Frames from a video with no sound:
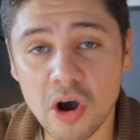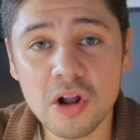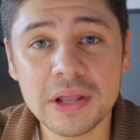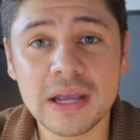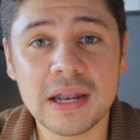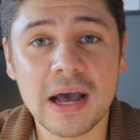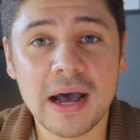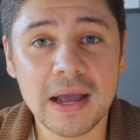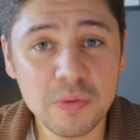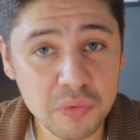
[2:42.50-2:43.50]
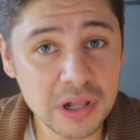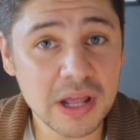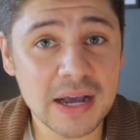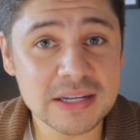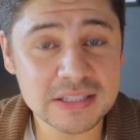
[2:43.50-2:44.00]
all in, I
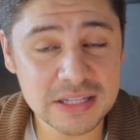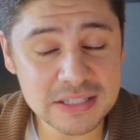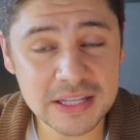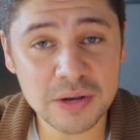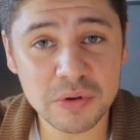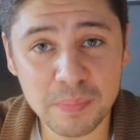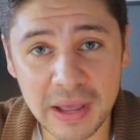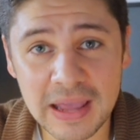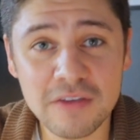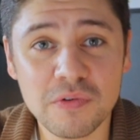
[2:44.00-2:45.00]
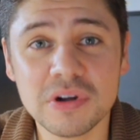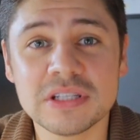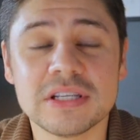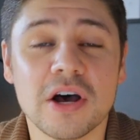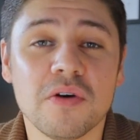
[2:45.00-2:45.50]
realized this thing would pay for
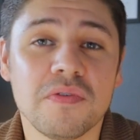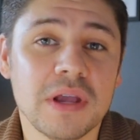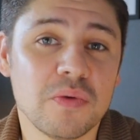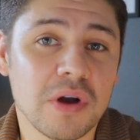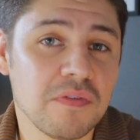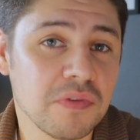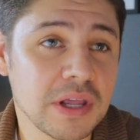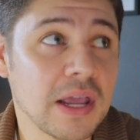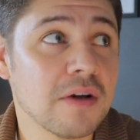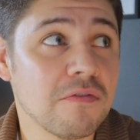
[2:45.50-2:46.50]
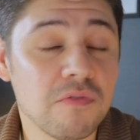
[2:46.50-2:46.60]
itself in roughly